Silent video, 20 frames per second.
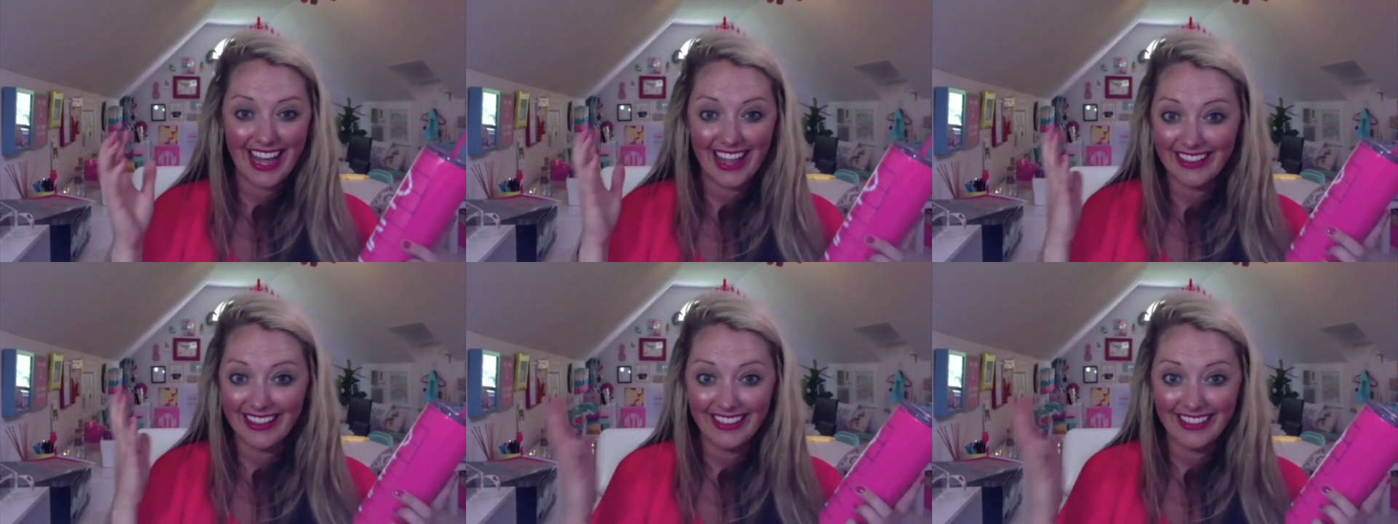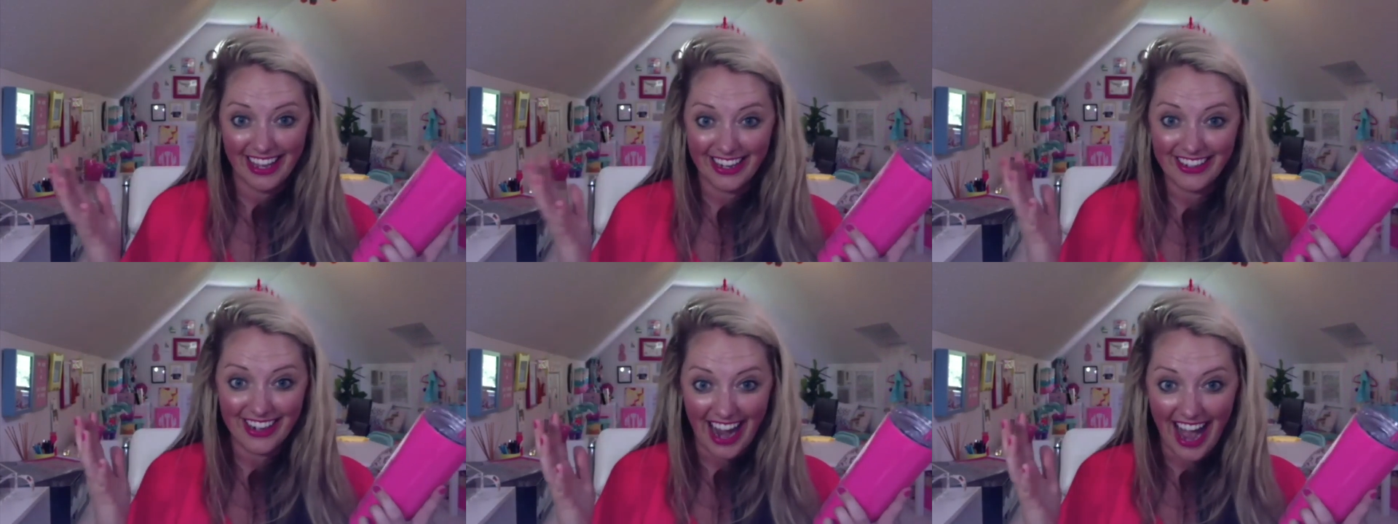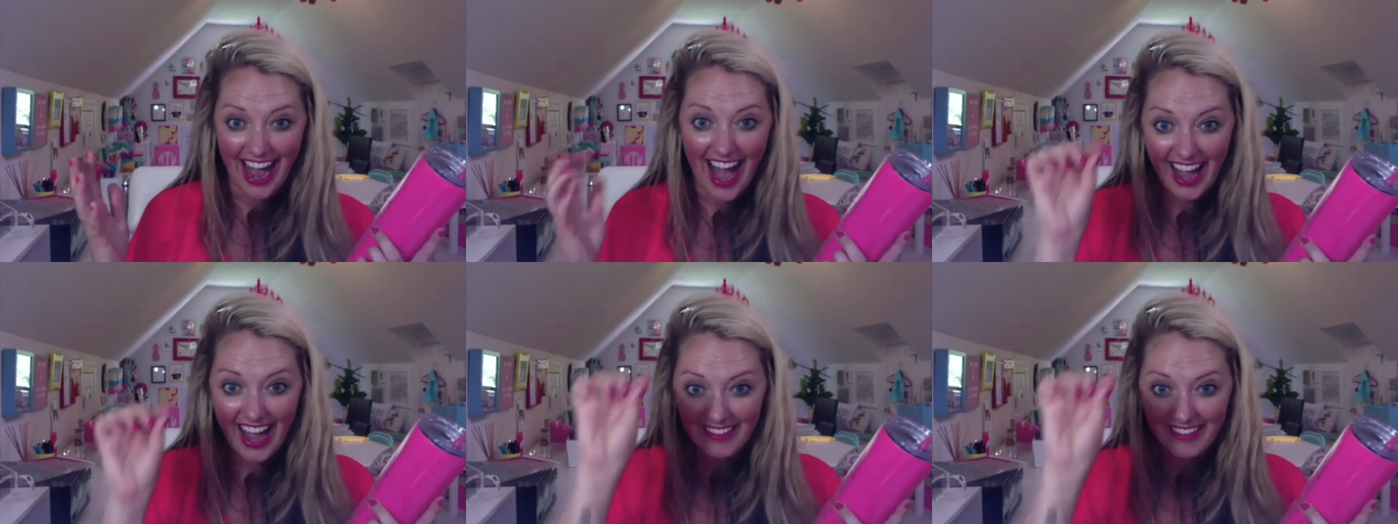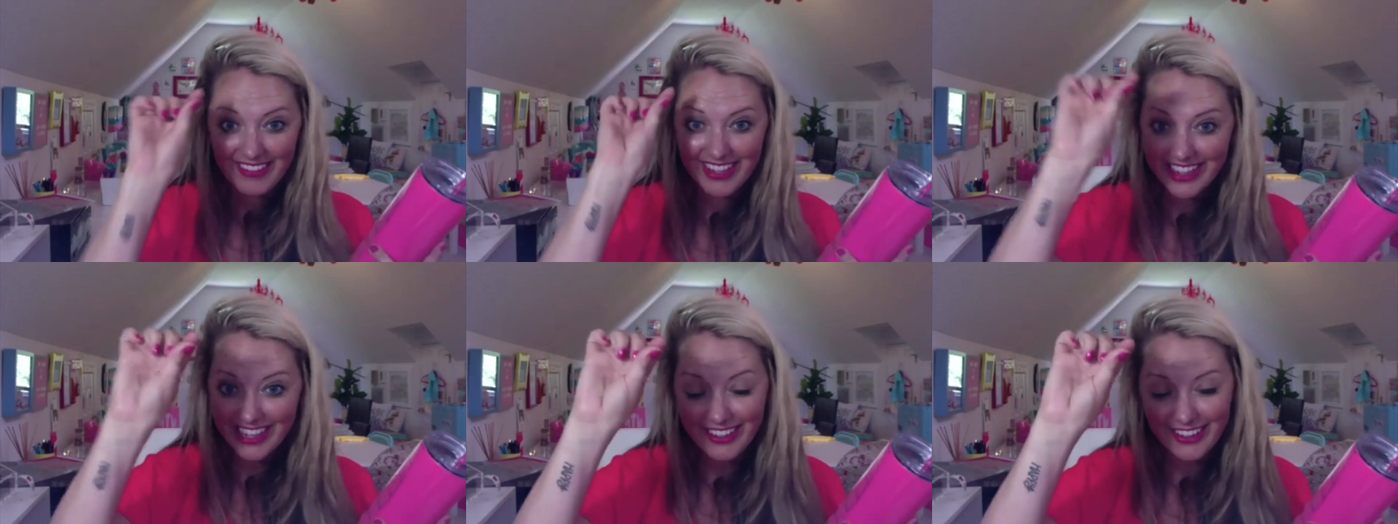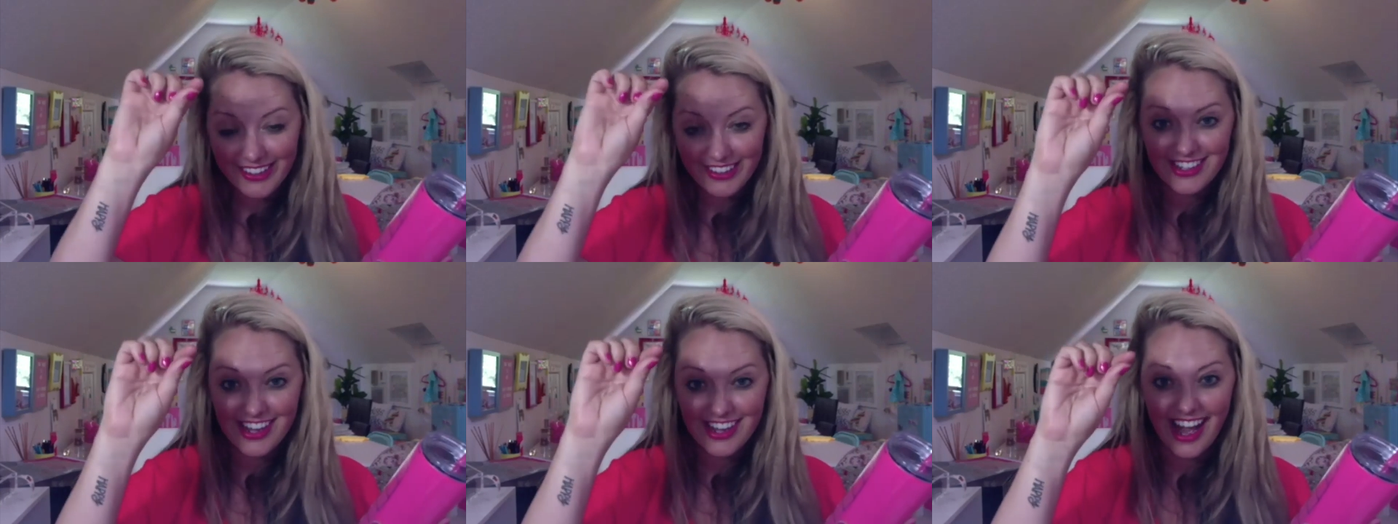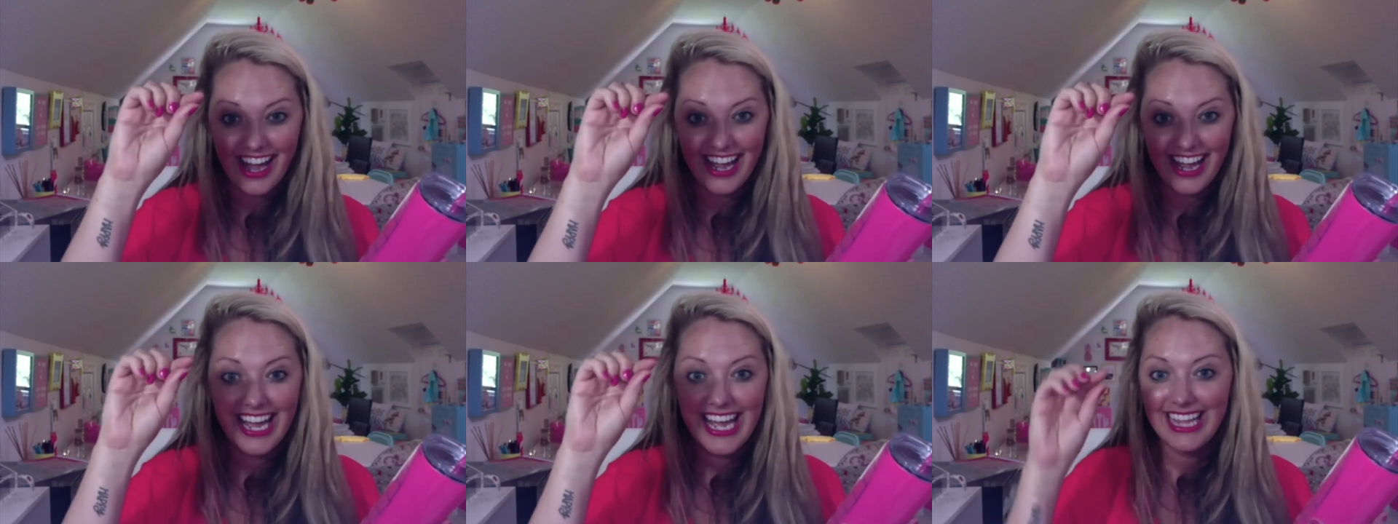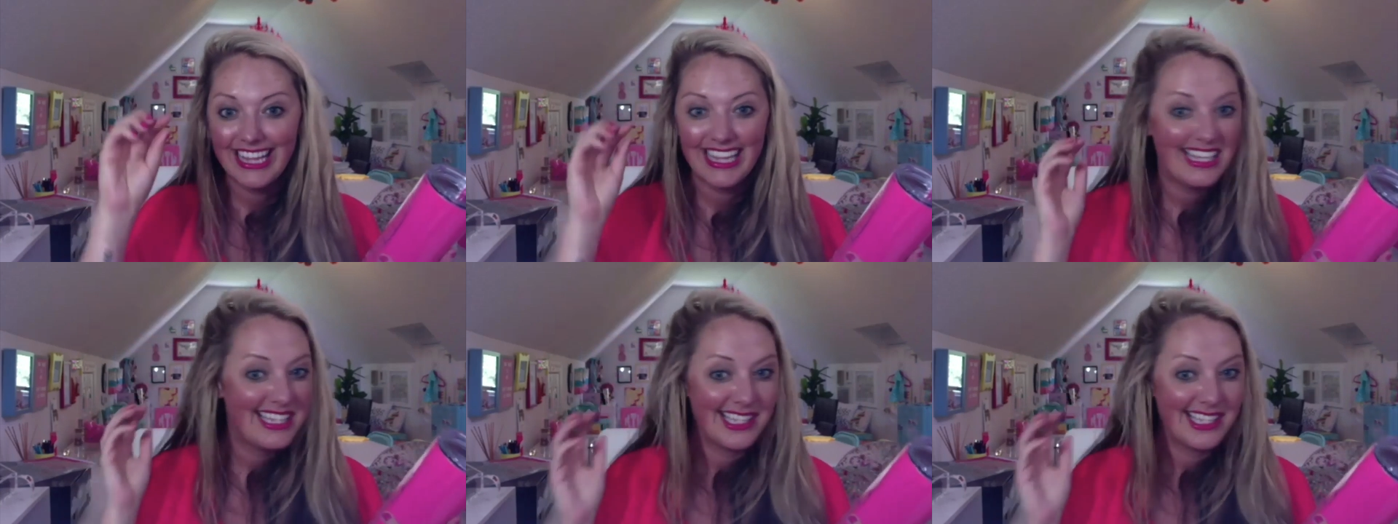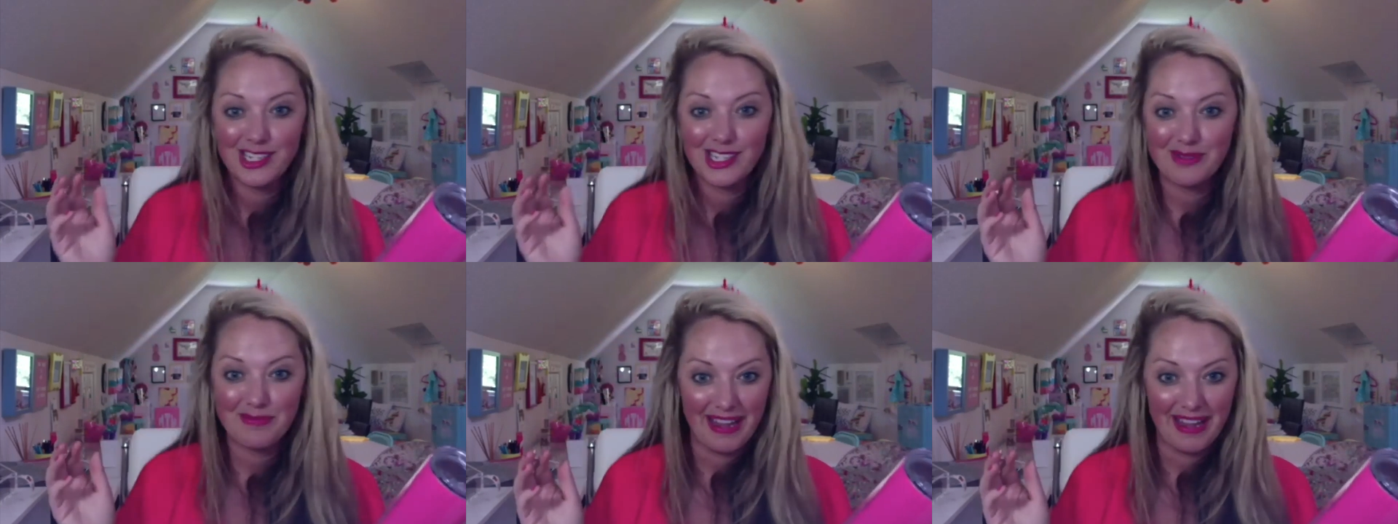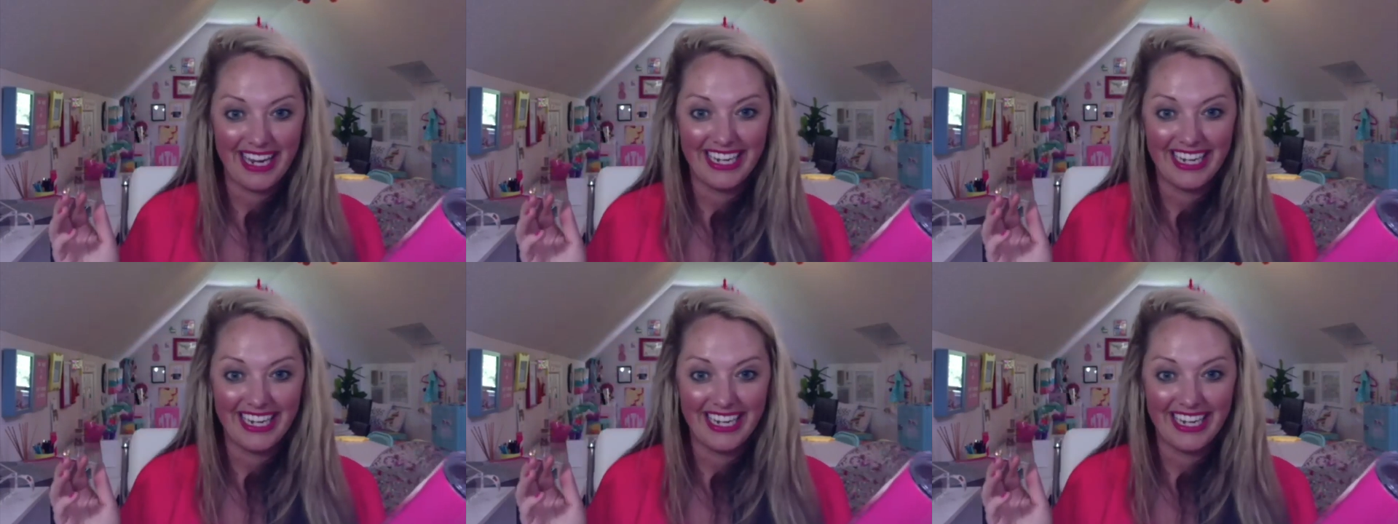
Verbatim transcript: a letter I with a little dot, it's such a pain.